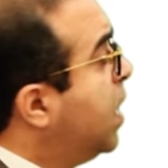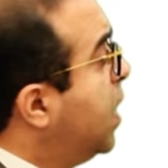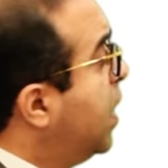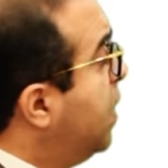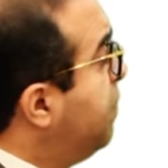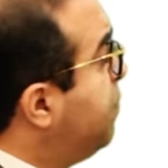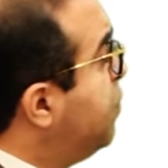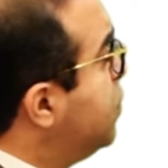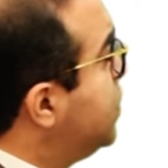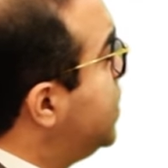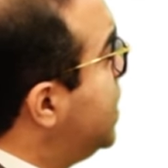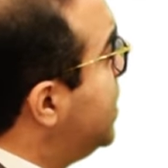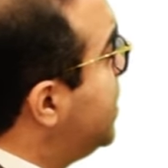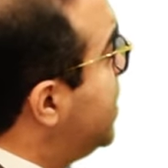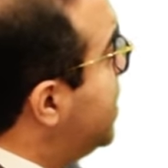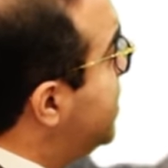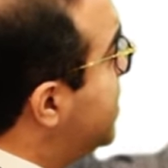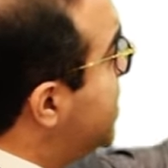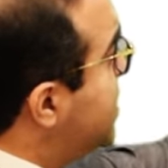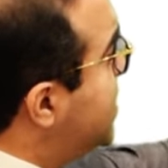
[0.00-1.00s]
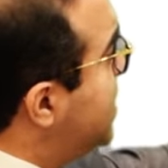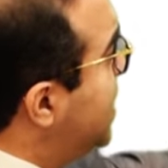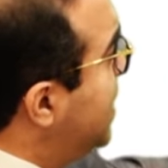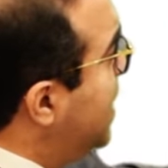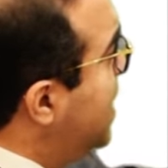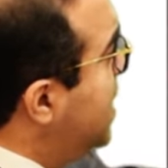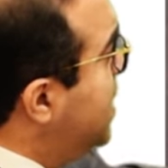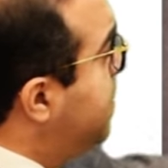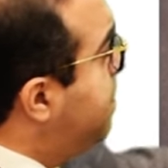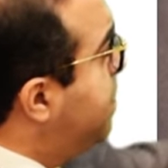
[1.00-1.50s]
If you see, there is a
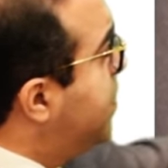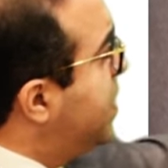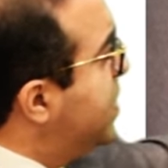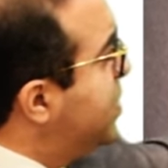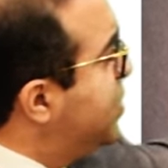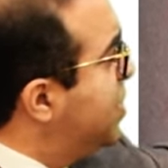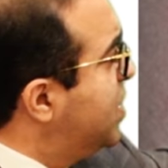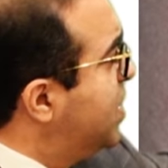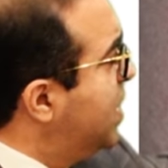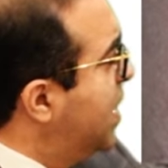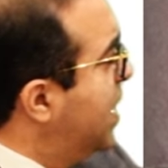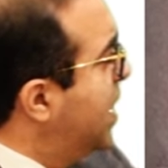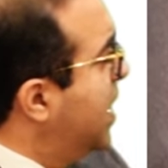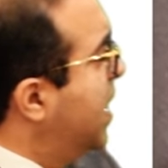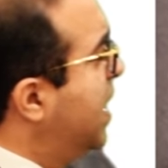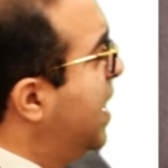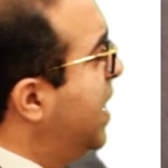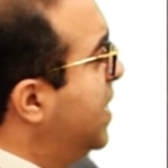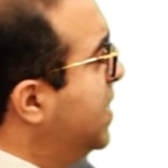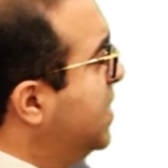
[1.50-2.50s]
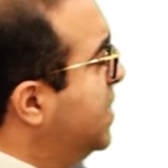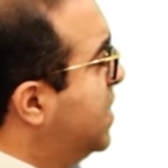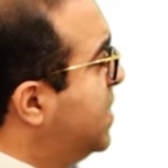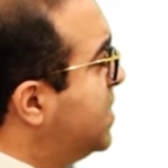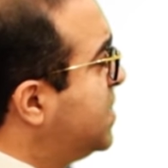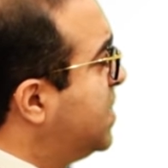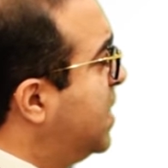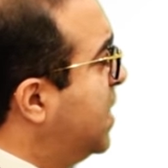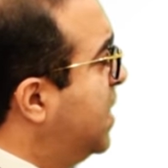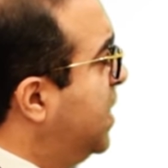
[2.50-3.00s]
single depression in
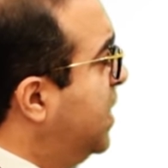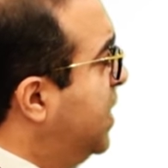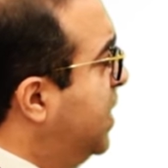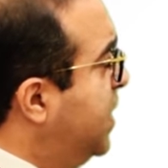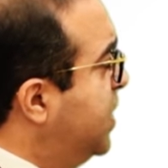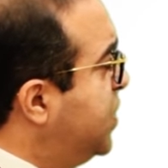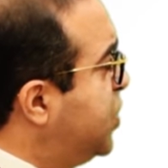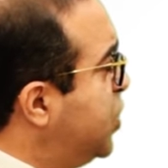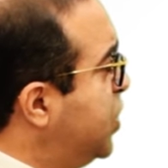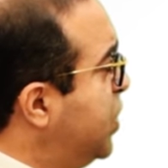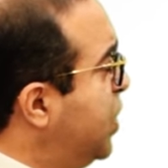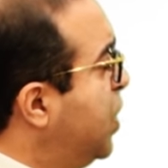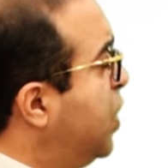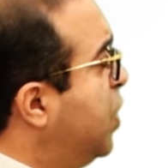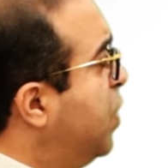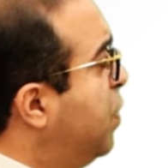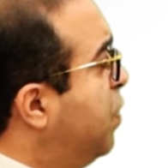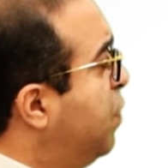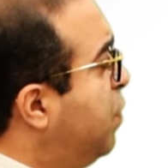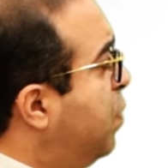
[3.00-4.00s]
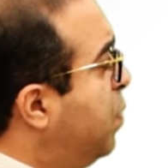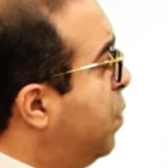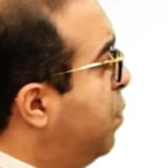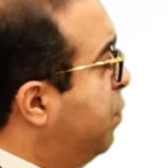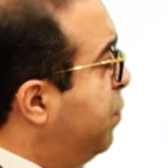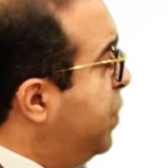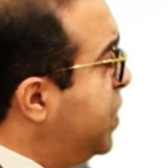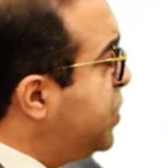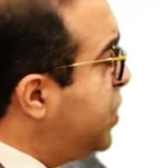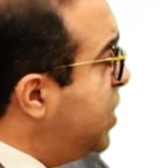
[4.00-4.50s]
this lesion,
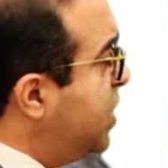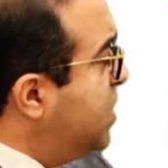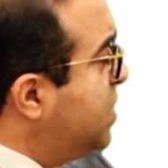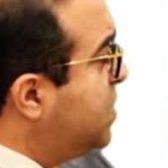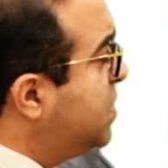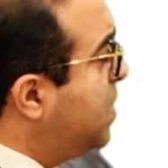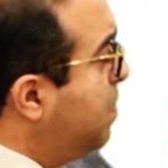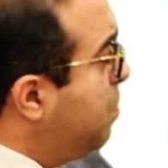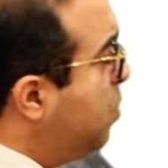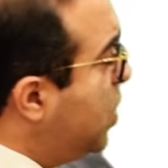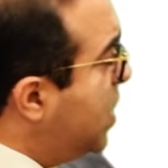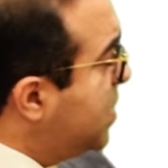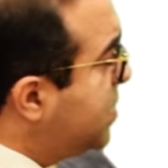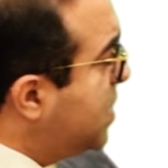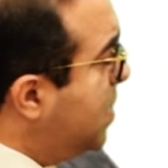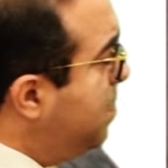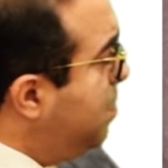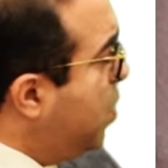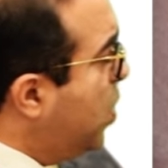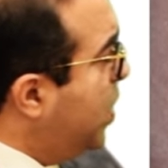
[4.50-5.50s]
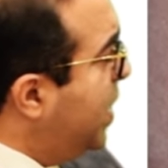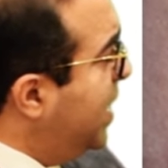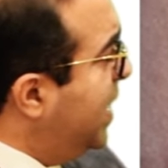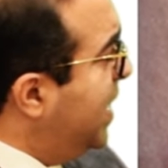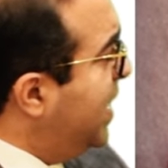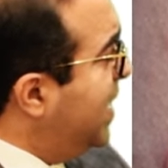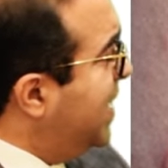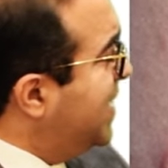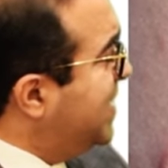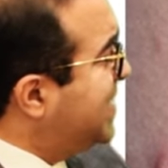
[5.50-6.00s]
which is the molluscum
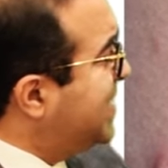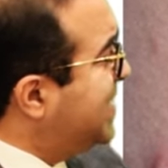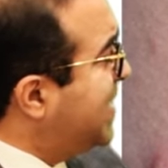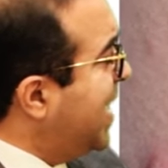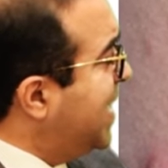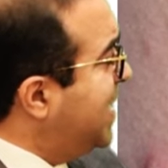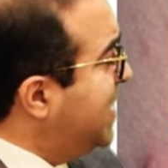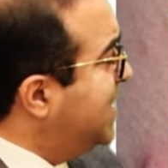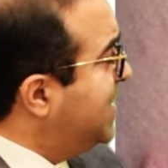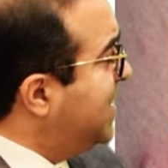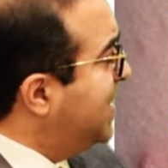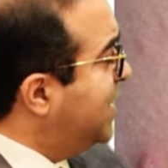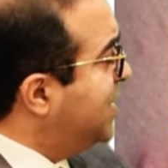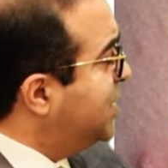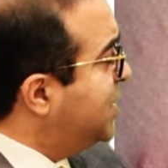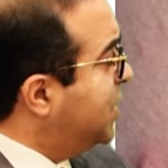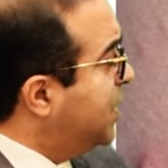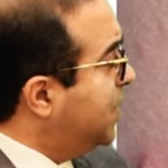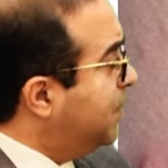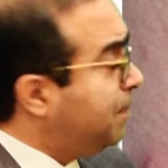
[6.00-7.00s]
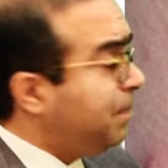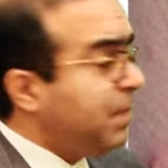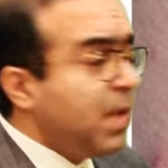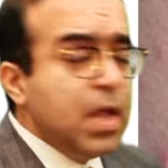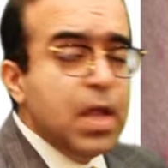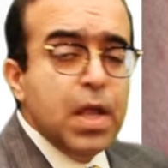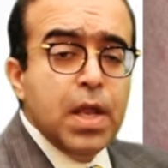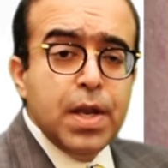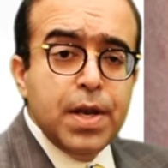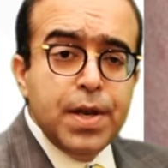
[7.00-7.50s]
body inside the lesion.
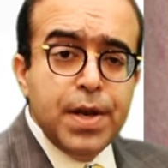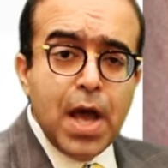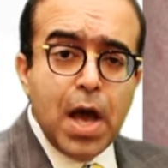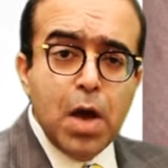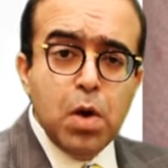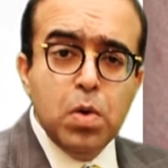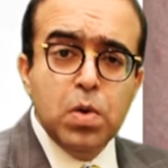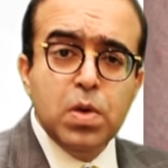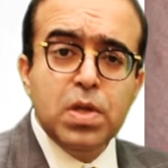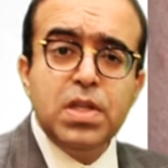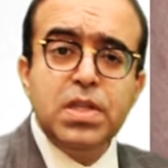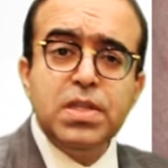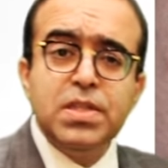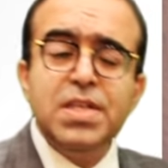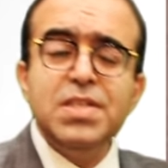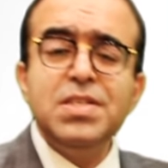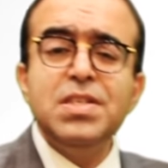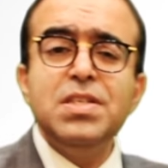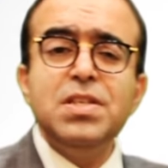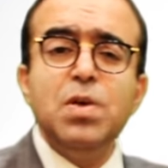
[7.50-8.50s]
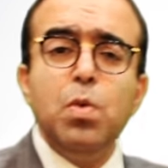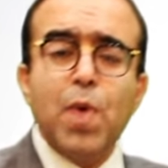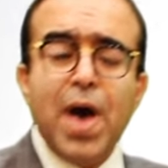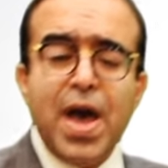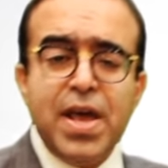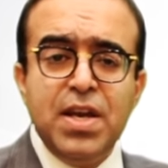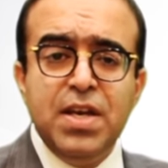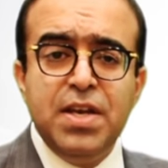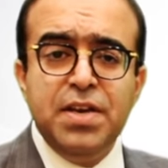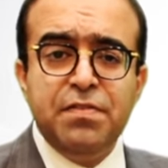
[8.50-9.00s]
Now, this is a
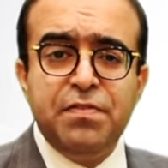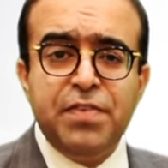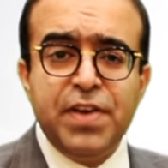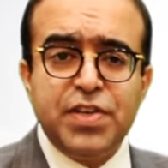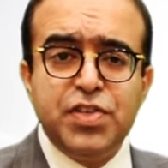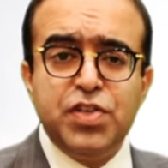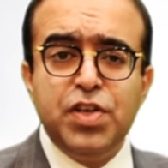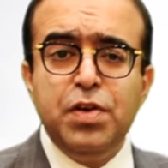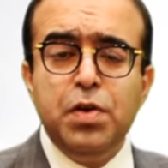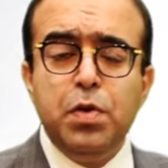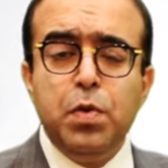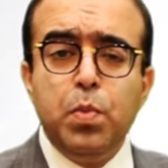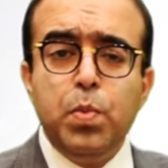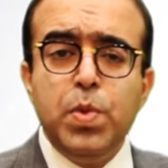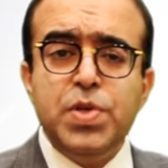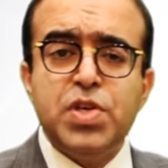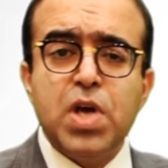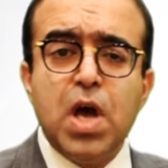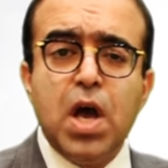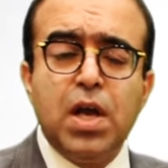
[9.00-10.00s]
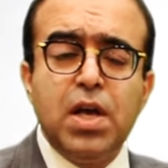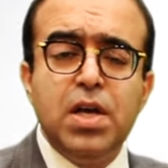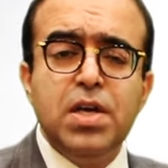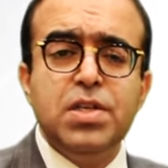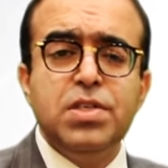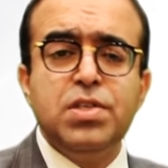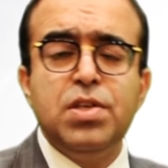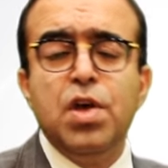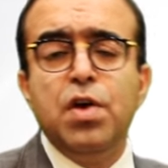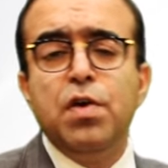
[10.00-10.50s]
viral infection which
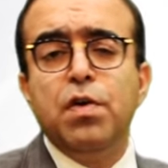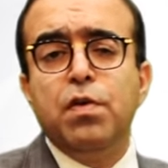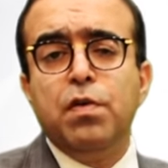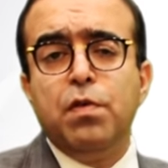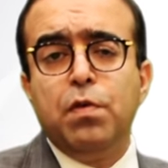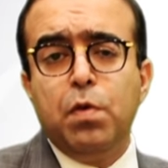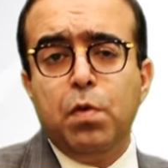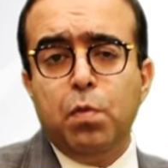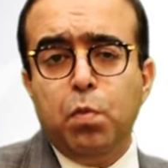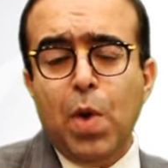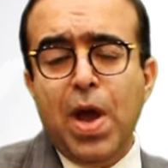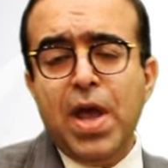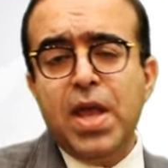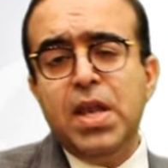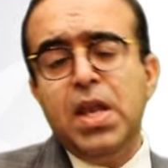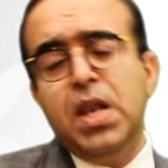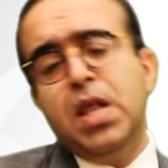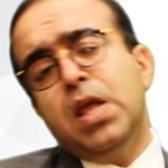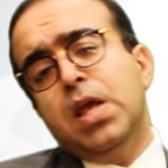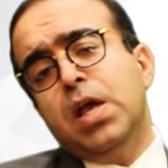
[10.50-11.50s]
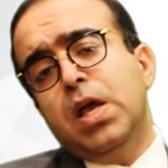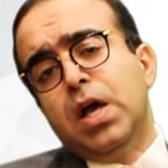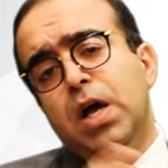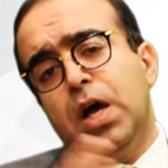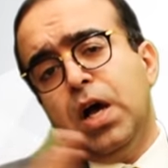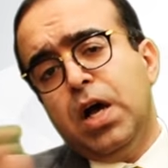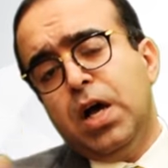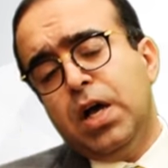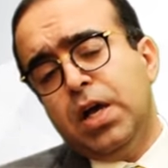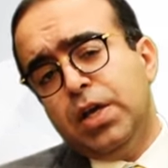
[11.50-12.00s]
occurs while
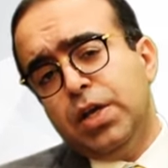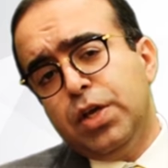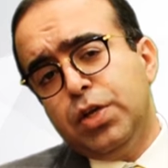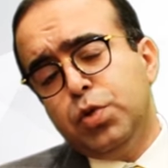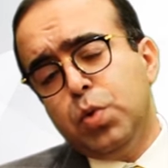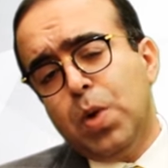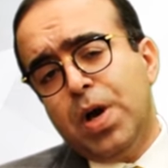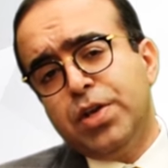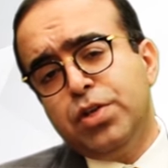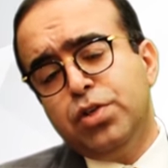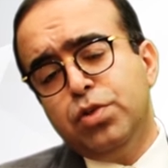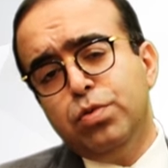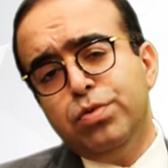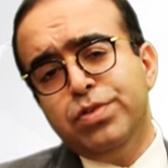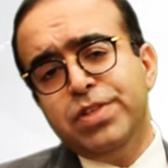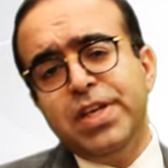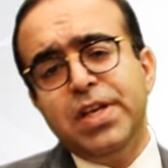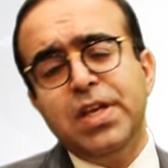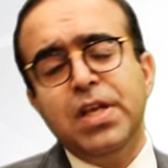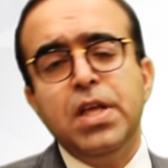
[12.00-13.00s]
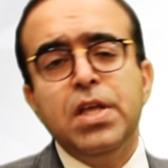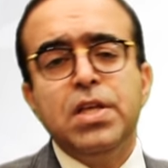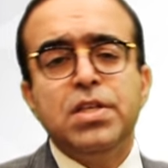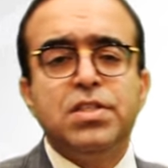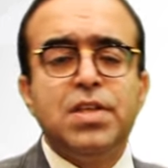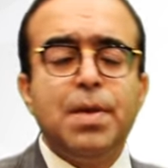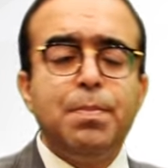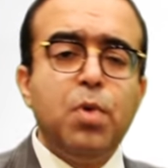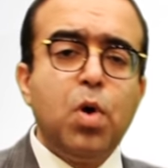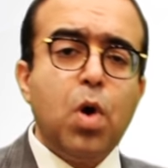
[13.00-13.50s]
uh, you are using
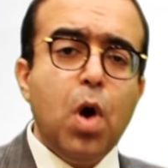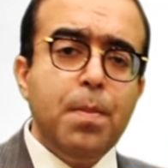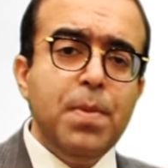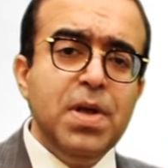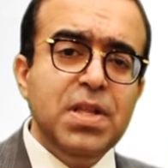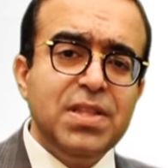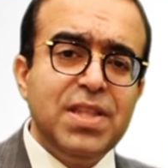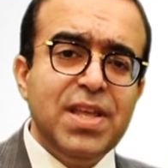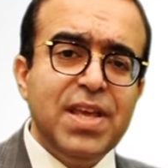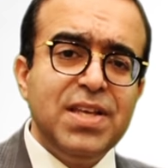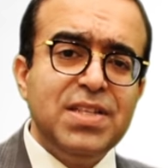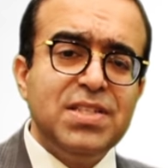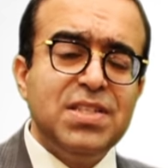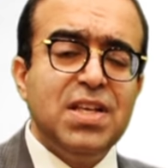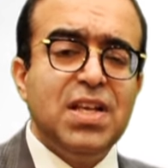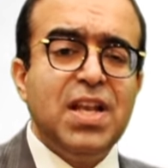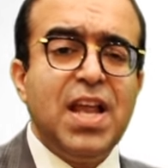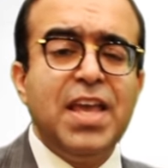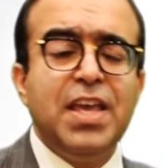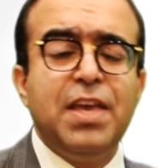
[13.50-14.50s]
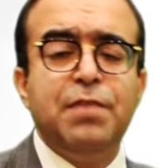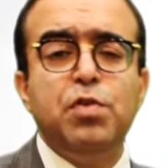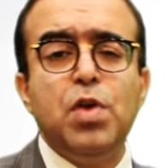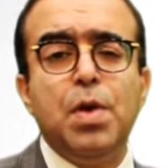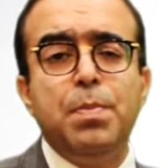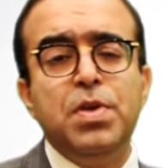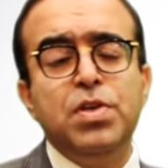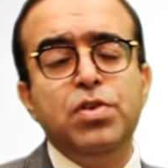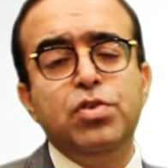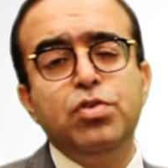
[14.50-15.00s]
some common things, like if you have been